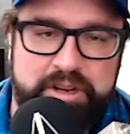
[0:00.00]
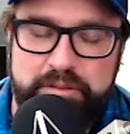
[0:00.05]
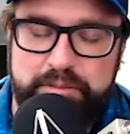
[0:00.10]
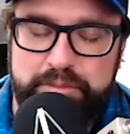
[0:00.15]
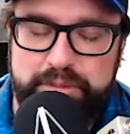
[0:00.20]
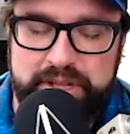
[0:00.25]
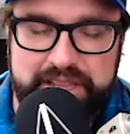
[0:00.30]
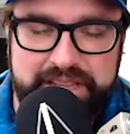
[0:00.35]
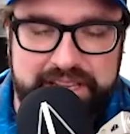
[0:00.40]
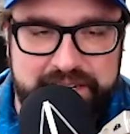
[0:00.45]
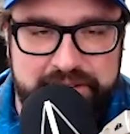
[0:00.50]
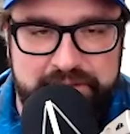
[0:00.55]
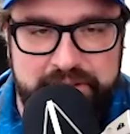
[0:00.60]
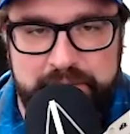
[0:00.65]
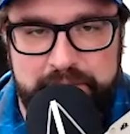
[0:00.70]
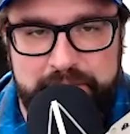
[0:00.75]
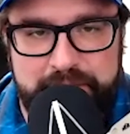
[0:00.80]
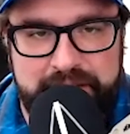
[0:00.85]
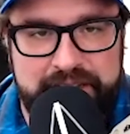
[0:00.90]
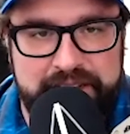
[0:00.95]
a completely
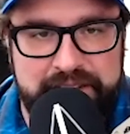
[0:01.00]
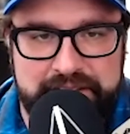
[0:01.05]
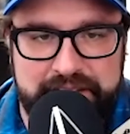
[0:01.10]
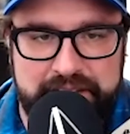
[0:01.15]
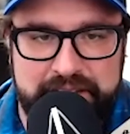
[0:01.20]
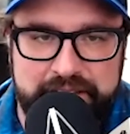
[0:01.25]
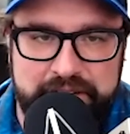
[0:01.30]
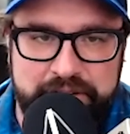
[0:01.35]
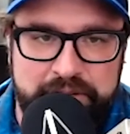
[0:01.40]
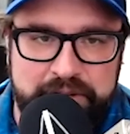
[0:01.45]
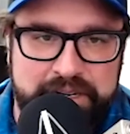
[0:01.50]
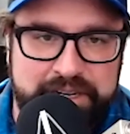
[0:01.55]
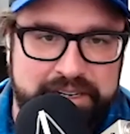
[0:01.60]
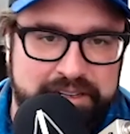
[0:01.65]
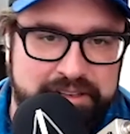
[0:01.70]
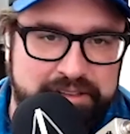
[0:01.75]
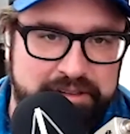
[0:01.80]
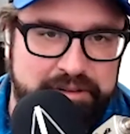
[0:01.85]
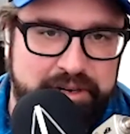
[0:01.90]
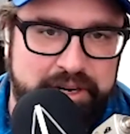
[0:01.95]
different mindset than what
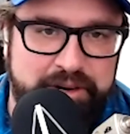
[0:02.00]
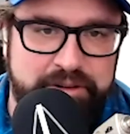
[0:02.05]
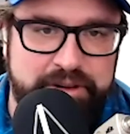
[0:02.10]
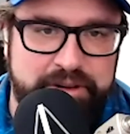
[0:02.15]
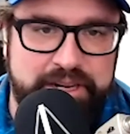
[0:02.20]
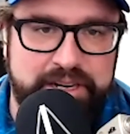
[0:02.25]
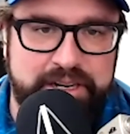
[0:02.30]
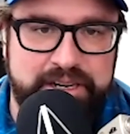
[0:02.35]
it is around